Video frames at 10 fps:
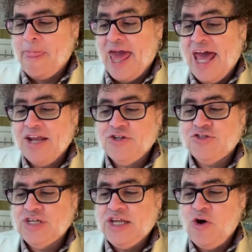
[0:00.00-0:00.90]

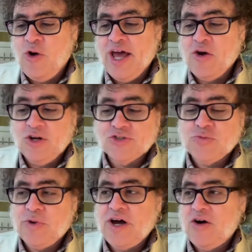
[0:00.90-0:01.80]
And and
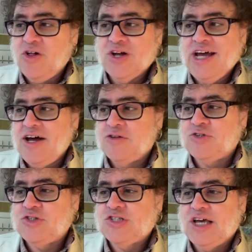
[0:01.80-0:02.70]
also by all
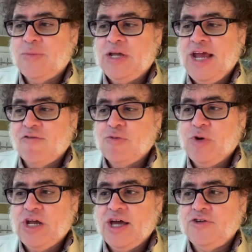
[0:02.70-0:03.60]
accounts, I mean,
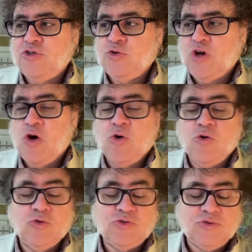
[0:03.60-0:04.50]
everybody I do know
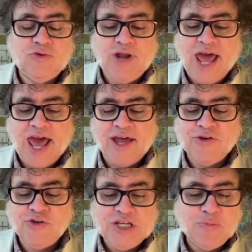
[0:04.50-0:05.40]
who
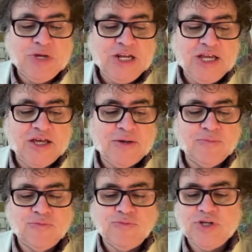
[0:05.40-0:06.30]
did meet
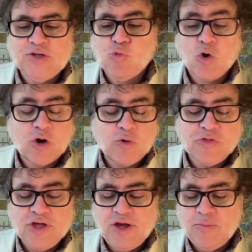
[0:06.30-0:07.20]
him, did work
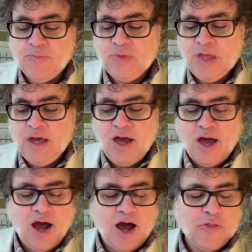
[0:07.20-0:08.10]
with him,
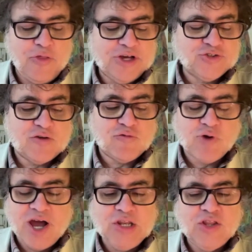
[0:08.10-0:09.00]
things I've
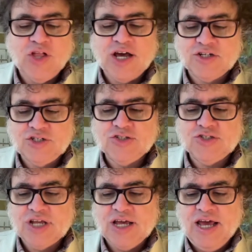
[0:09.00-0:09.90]
read, like
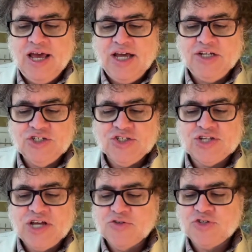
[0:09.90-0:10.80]
just he just
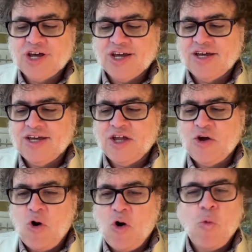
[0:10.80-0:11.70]
sounds like,
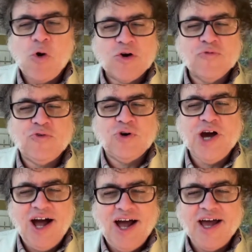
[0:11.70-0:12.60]
a wonderful
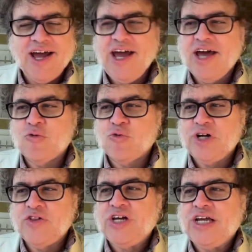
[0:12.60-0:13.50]
guy and a
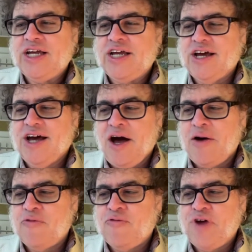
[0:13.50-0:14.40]
really
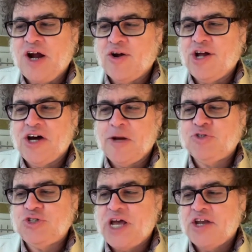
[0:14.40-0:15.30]
very
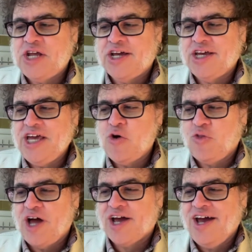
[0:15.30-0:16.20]
upstanding,
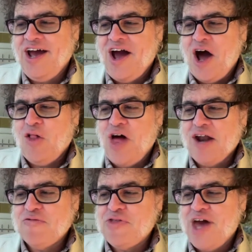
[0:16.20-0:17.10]
like a lot
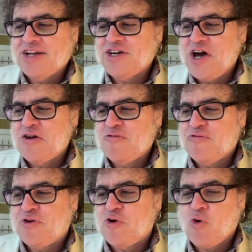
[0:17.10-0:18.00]
of that kind
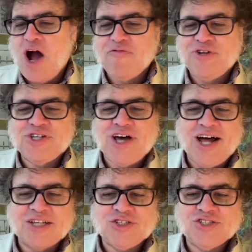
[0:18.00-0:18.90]
of
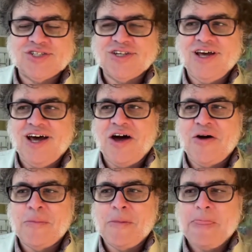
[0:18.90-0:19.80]
gravitas,
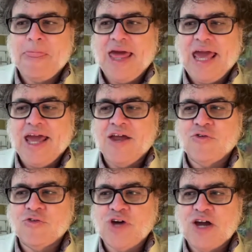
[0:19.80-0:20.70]
kind
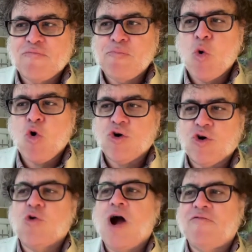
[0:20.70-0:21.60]
of moral
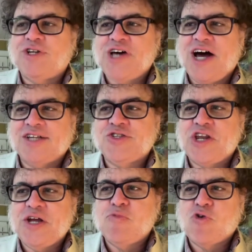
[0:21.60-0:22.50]
gravitas
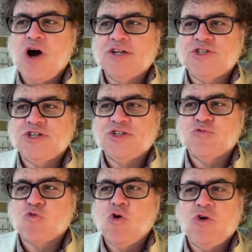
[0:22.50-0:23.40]
that he brought to
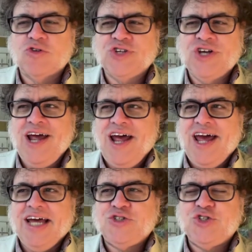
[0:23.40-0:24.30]
his roles.
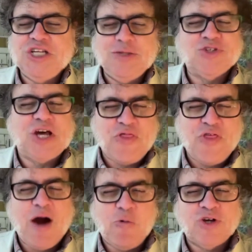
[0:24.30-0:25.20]
It seems like
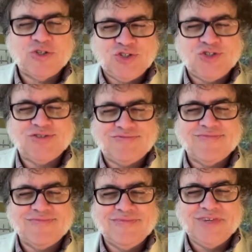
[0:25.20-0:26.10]
that was
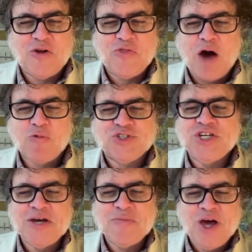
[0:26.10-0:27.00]

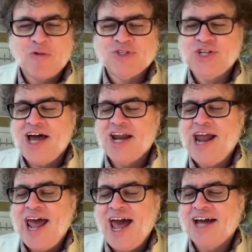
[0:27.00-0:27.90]
him. That was not an
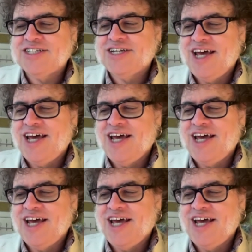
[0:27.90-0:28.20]
act.